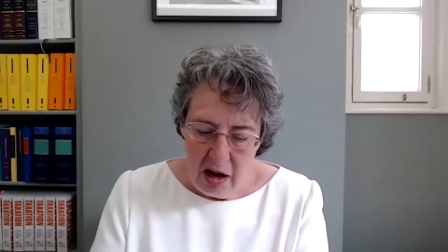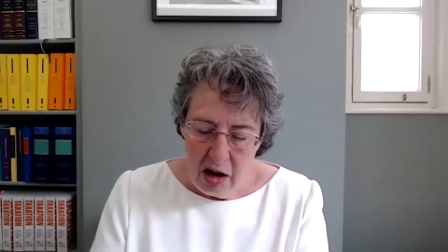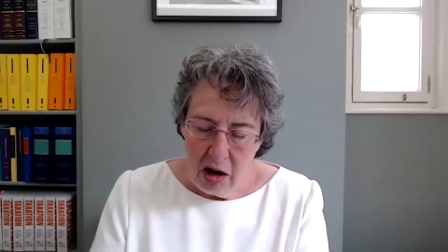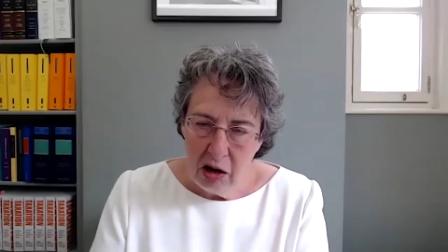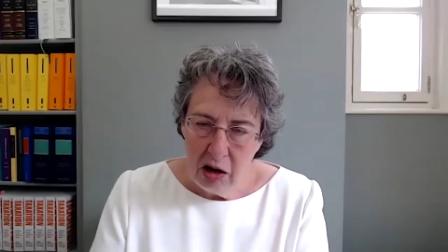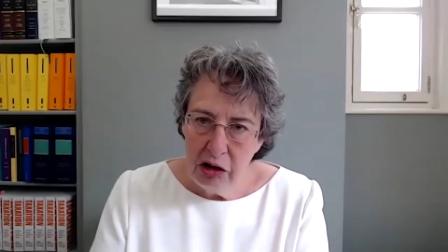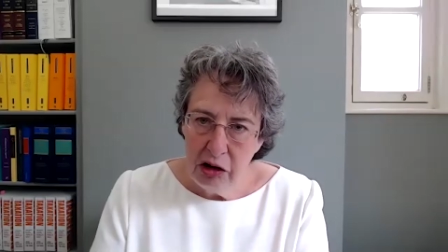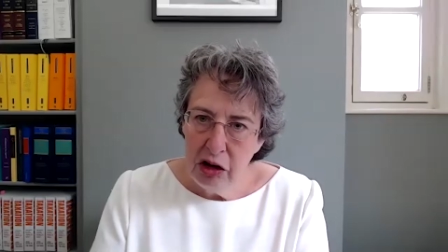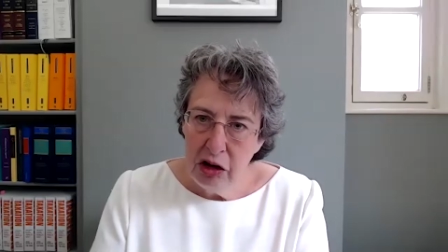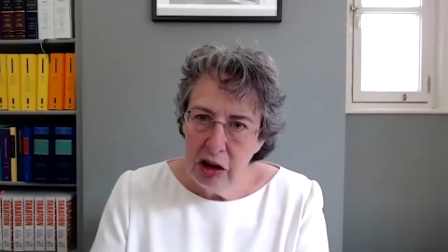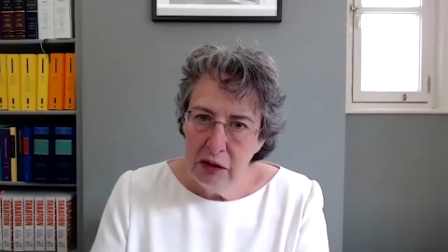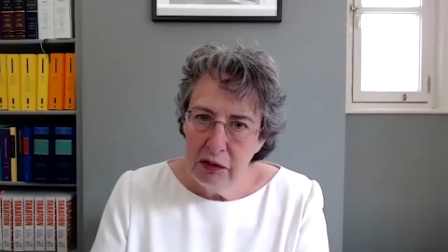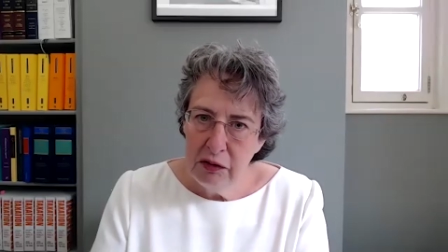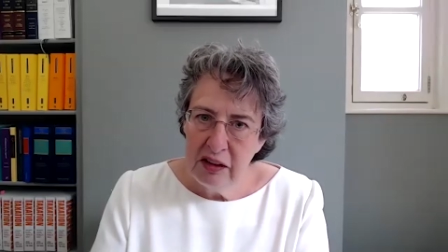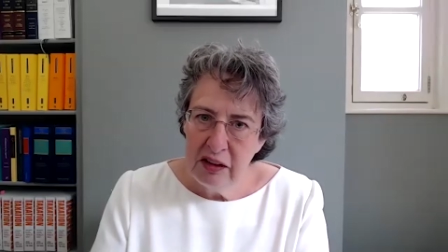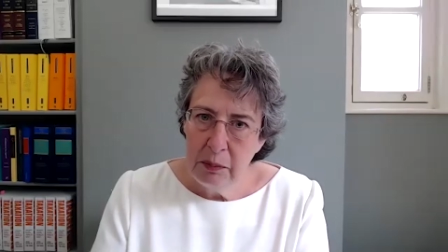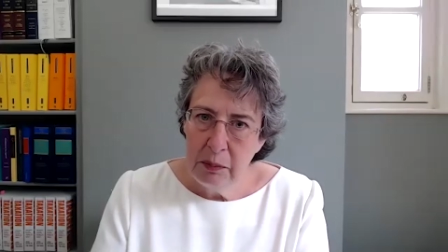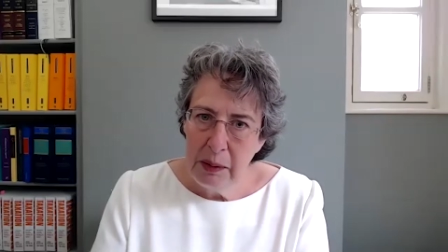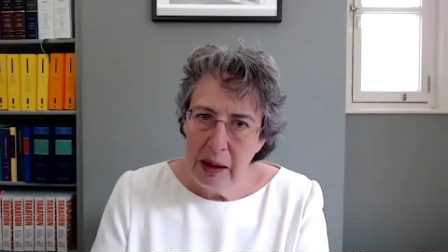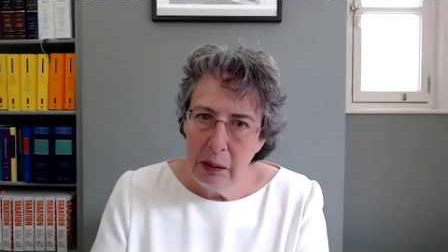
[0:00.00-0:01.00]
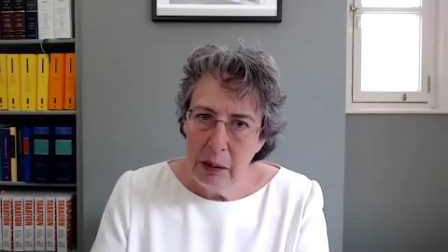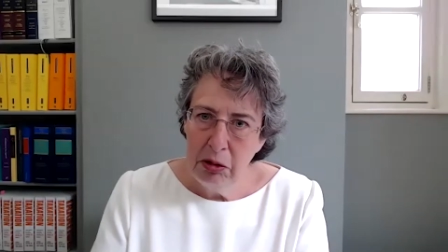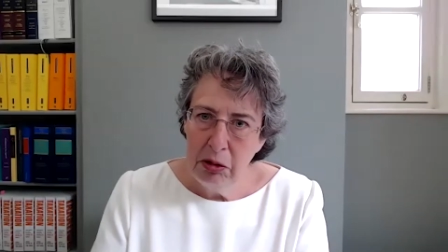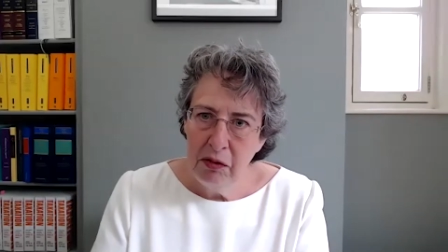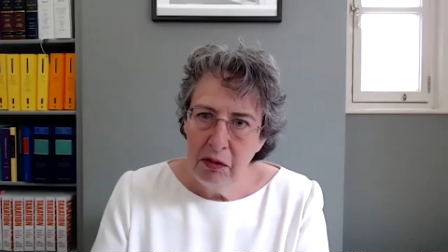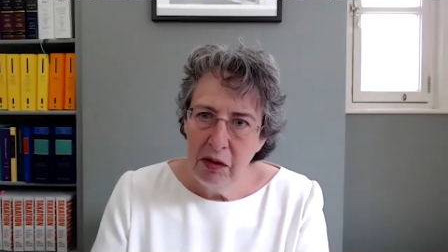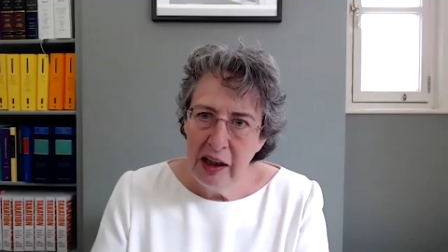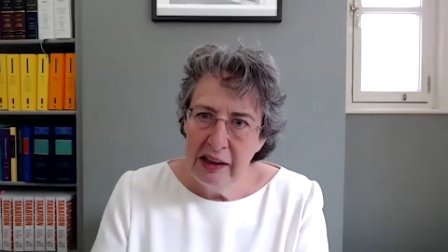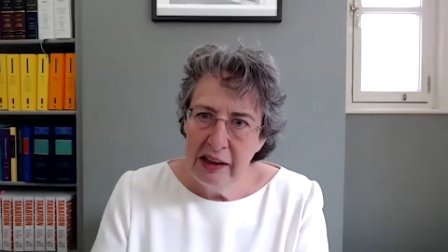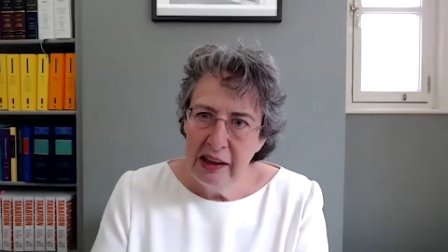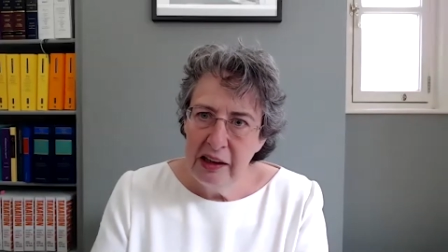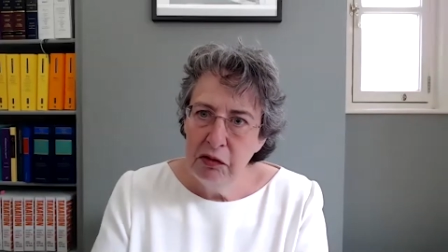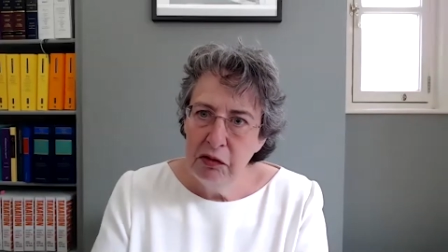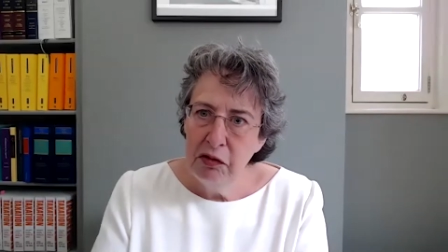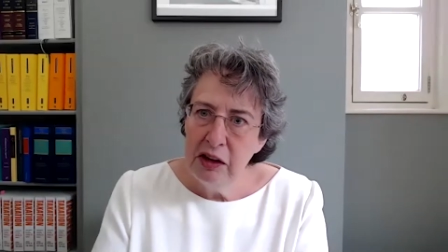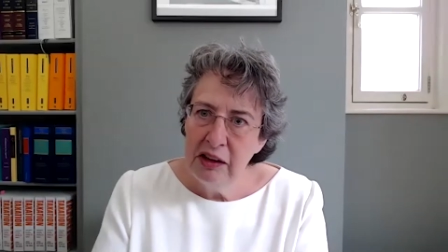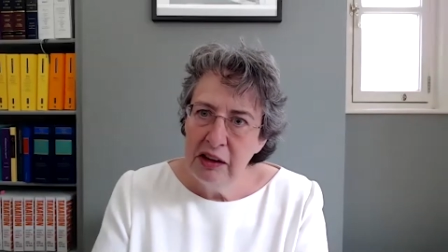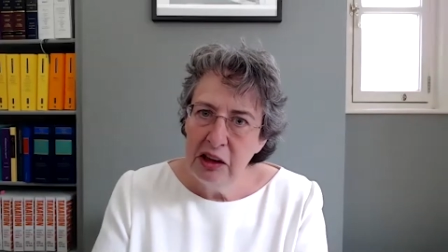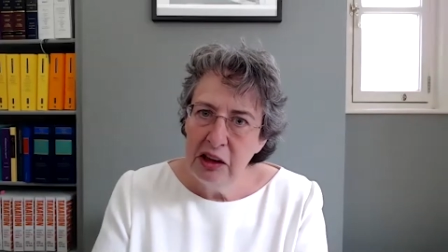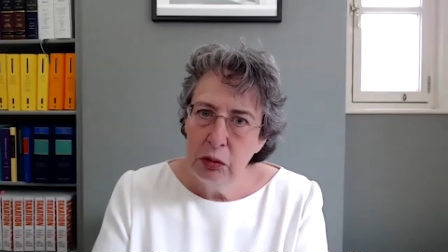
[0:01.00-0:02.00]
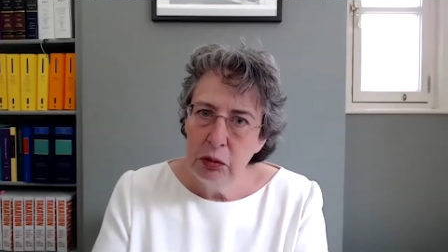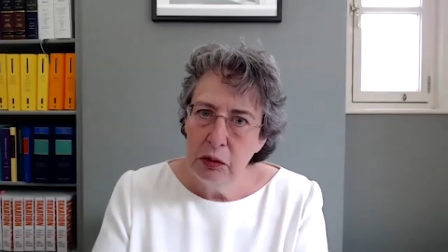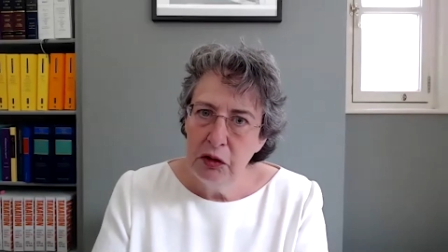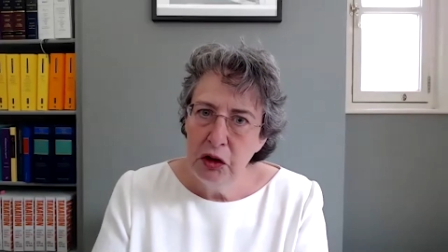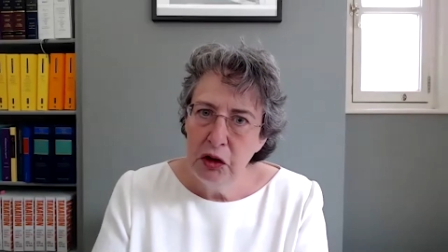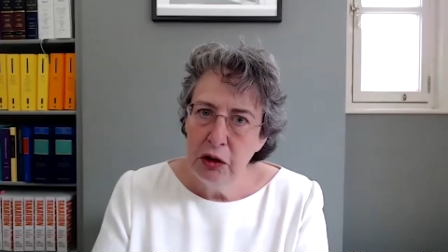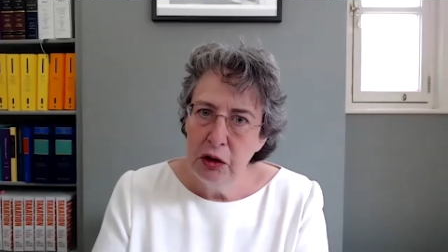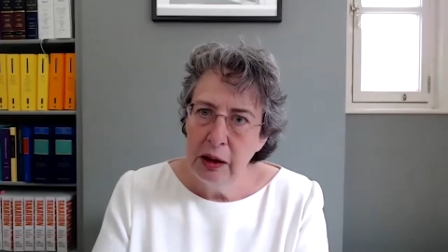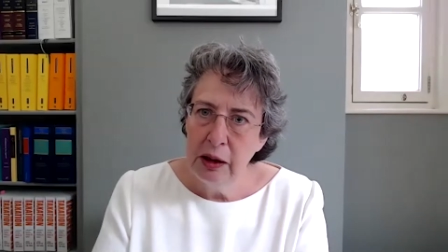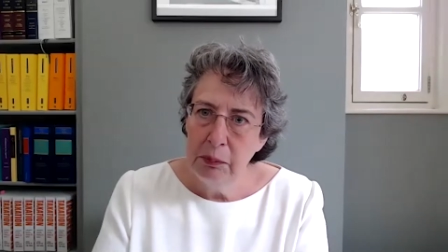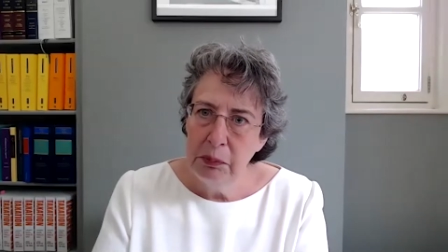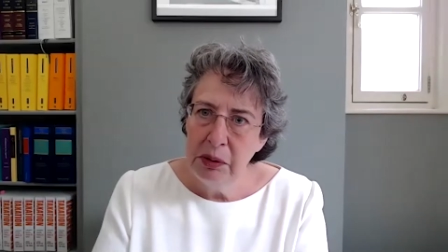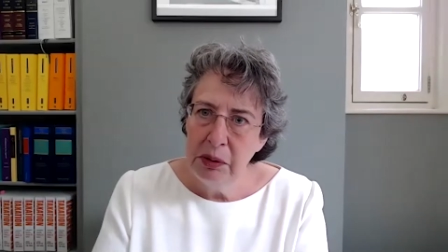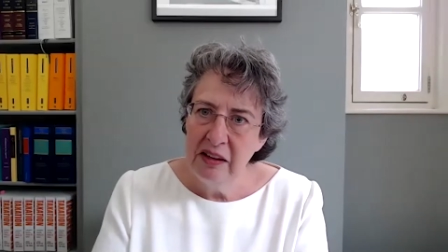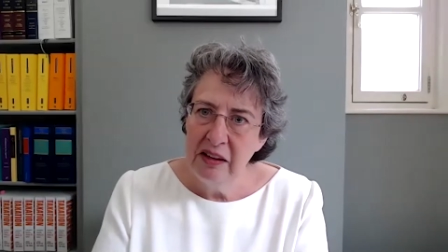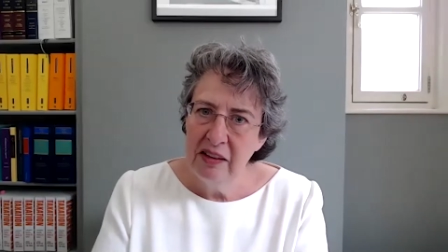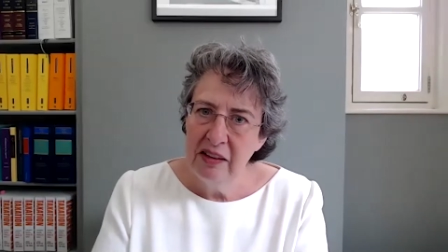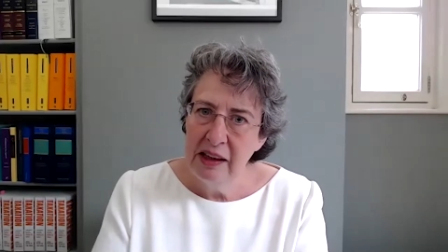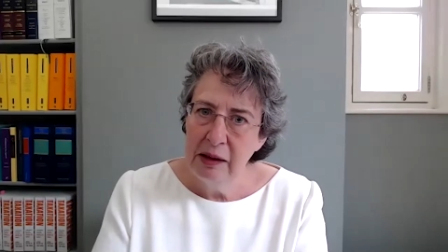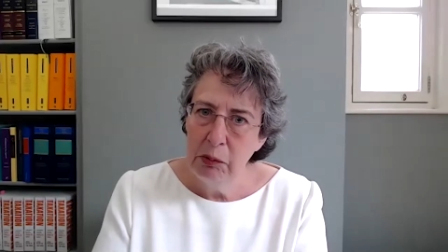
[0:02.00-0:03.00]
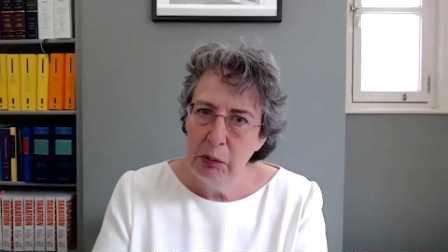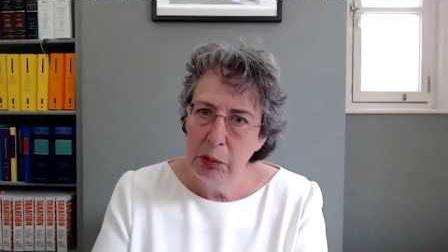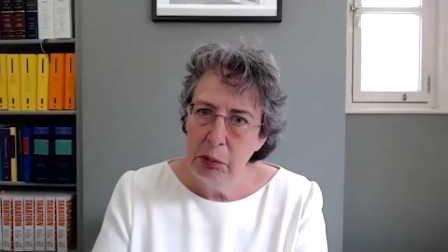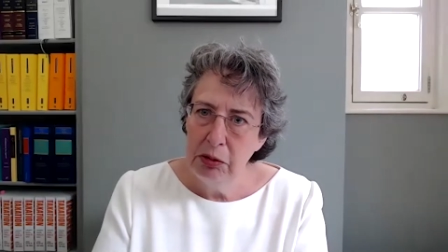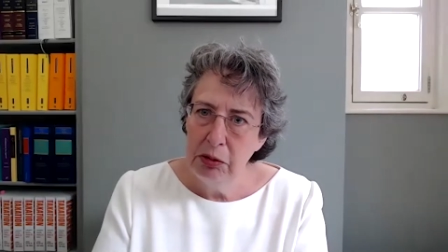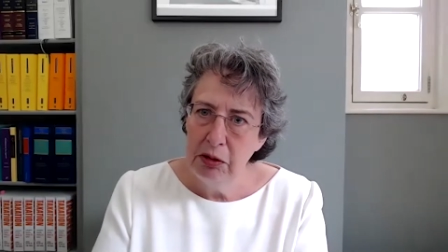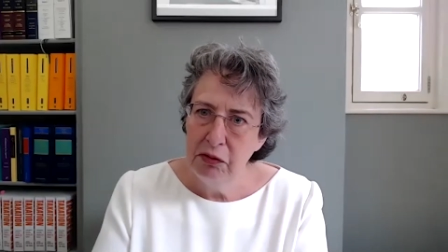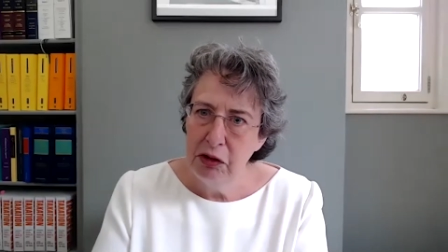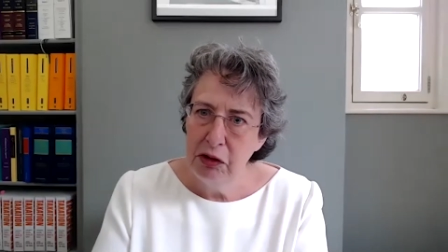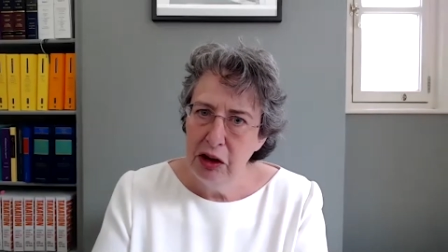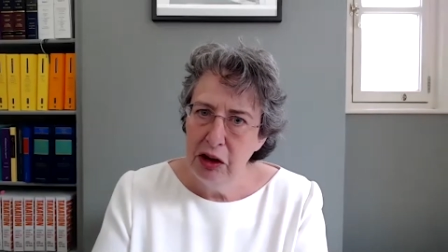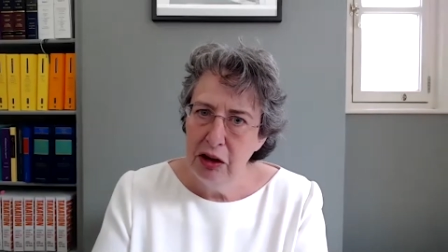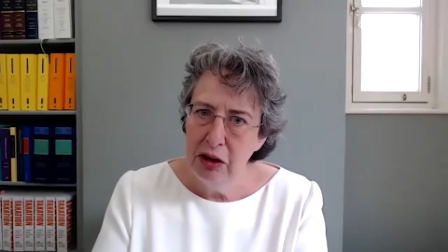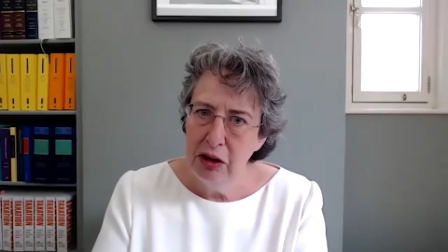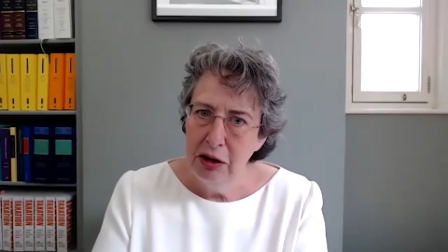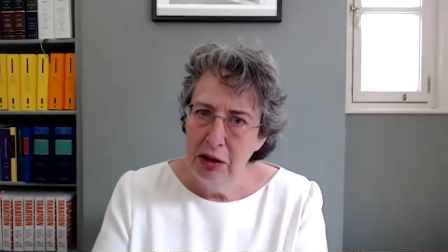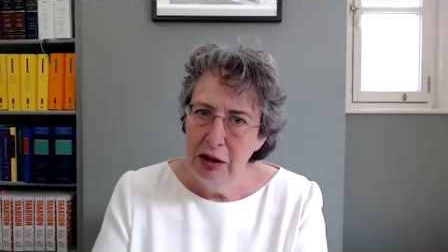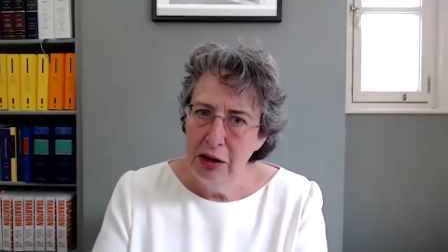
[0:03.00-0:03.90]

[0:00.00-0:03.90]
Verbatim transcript: are nervous about providing funding to offshore companies and they would prefer